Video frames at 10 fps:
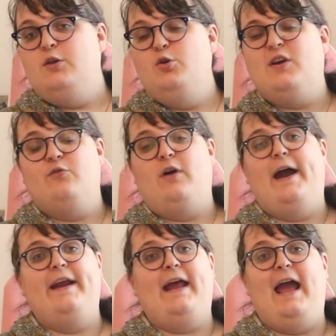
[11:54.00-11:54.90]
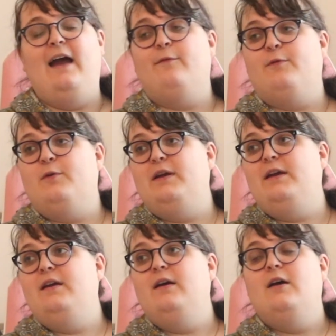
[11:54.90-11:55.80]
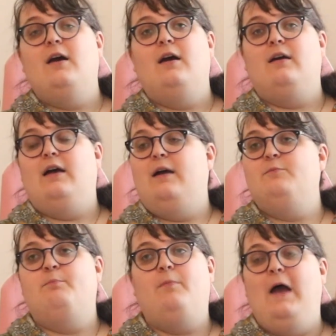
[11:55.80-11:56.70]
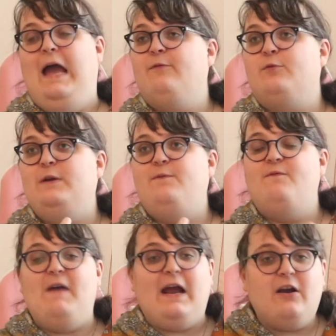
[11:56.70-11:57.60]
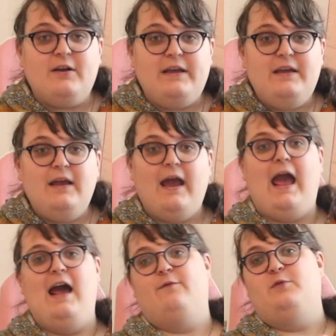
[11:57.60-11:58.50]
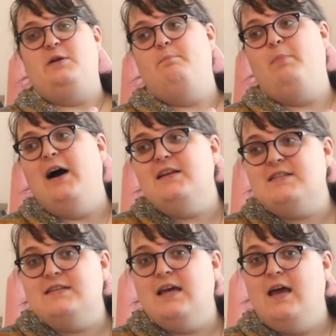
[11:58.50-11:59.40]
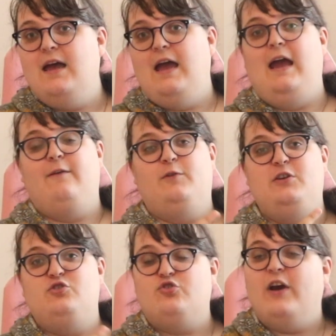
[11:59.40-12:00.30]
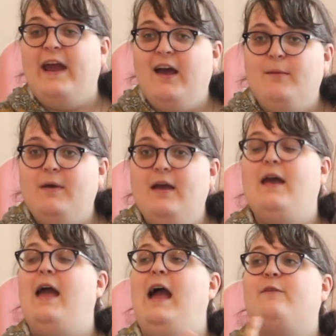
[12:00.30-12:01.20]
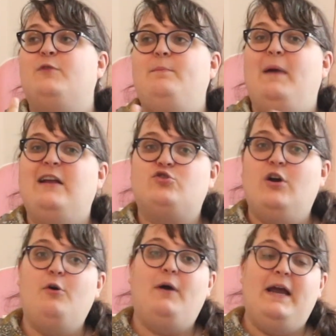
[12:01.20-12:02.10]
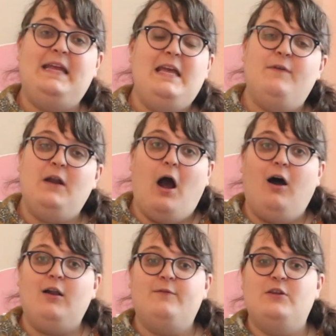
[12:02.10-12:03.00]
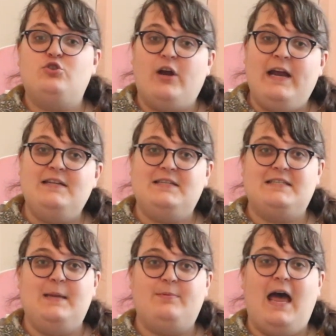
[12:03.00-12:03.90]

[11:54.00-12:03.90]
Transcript: you can ride every ferry, every bus, every tram, every metro, and even all of the trains except the